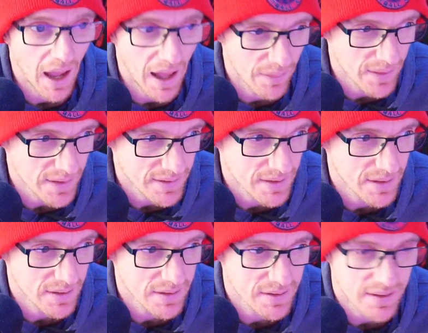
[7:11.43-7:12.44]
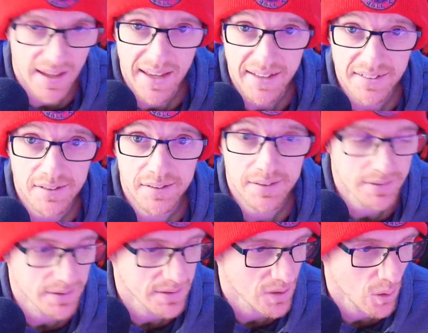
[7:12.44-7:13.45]
and this is the
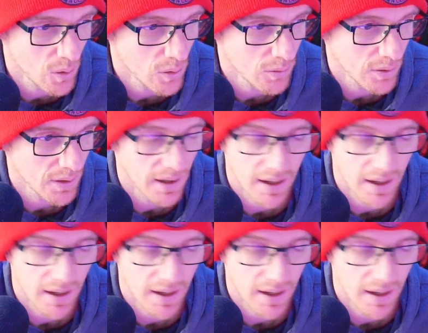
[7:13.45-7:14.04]
Exodus, it's called.